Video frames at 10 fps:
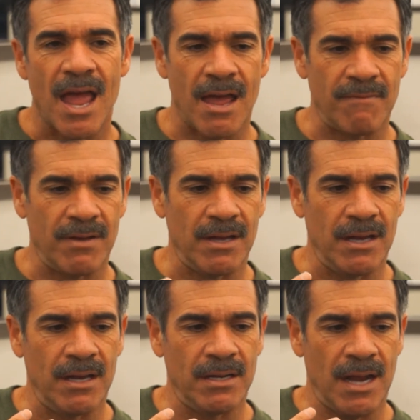have
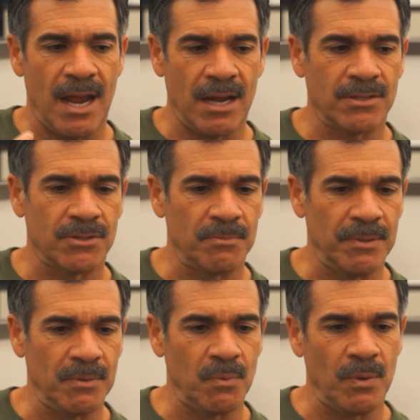an answer,
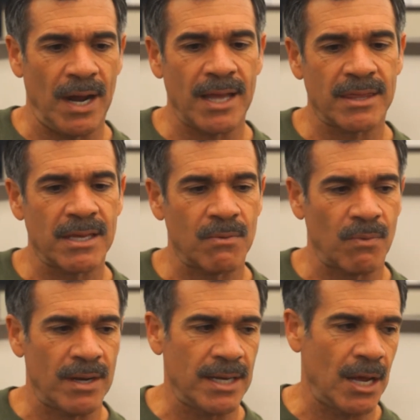but what I think
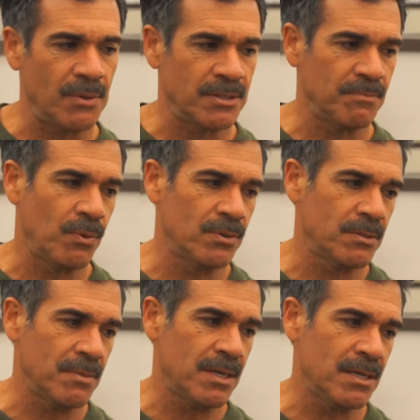right now is important
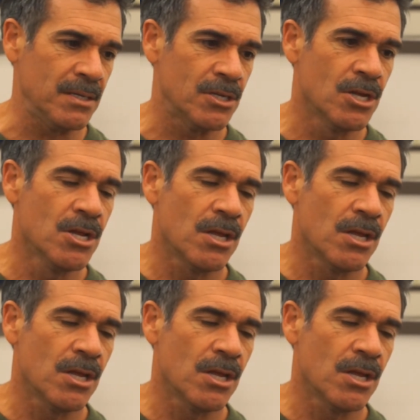to me is